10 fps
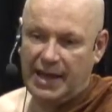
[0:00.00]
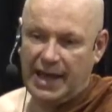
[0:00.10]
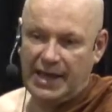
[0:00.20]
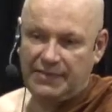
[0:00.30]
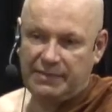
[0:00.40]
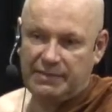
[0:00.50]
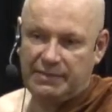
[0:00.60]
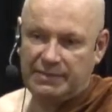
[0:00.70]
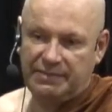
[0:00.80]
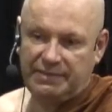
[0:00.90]
And
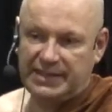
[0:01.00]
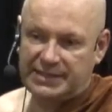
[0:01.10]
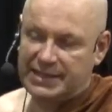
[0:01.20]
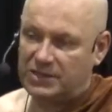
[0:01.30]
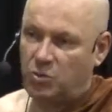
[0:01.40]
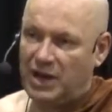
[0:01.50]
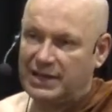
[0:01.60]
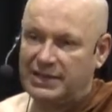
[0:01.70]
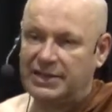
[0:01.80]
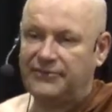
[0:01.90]
this is
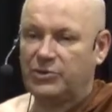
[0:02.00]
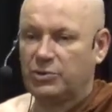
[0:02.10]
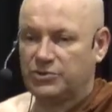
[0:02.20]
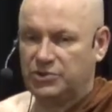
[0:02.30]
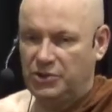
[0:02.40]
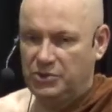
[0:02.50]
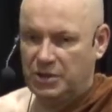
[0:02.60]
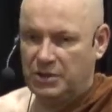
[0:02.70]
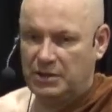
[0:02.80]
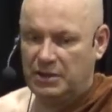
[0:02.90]
quite difficult to do.